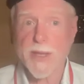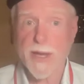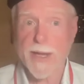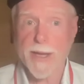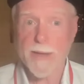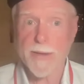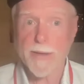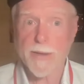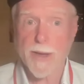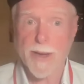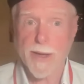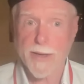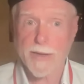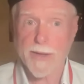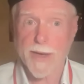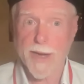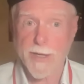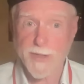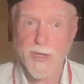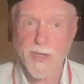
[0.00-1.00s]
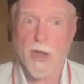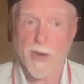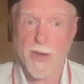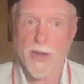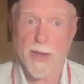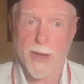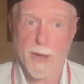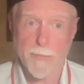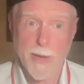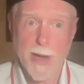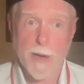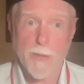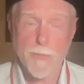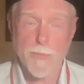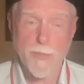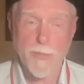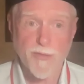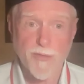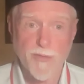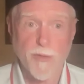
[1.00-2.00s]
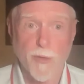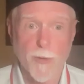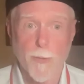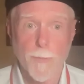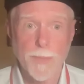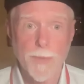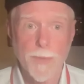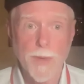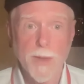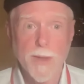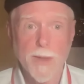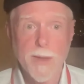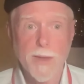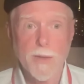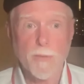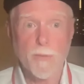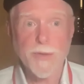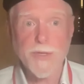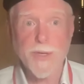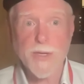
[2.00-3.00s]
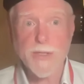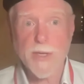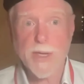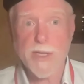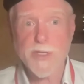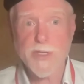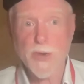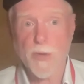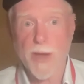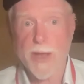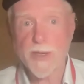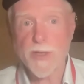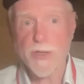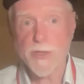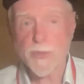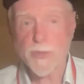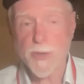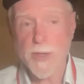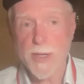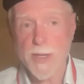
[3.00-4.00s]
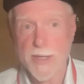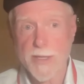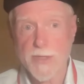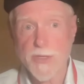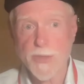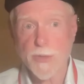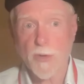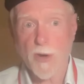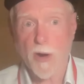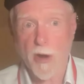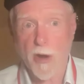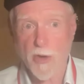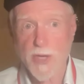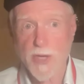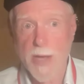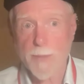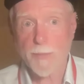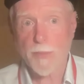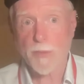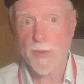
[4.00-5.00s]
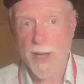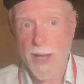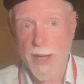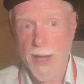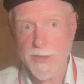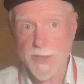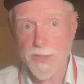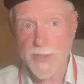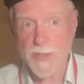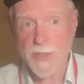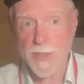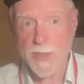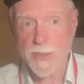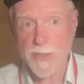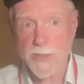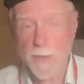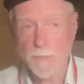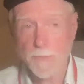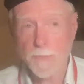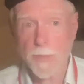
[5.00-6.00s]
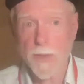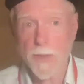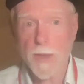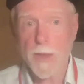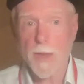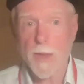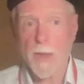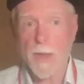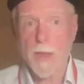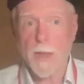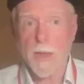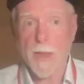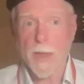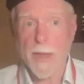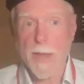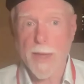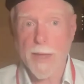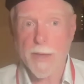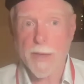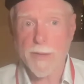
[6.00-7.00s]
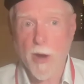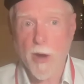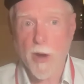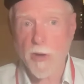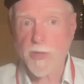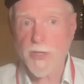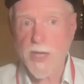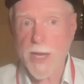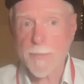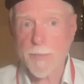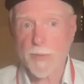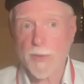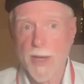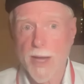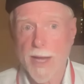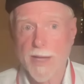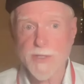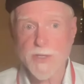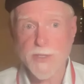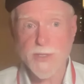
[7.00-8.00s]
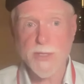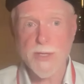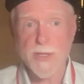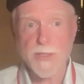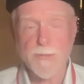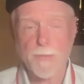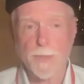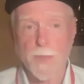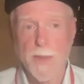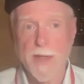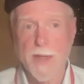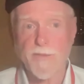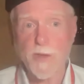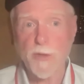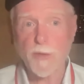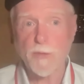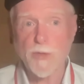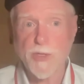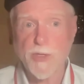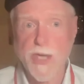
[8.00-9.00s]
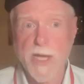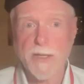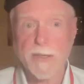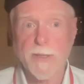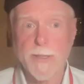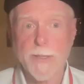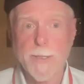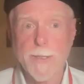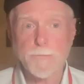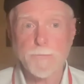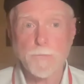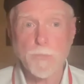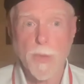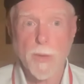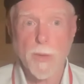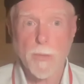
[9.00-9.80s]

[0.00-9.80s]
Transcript: that I taught about before, which is it's your entry into archetypal consciousness. And archetypal consciousness, if you gently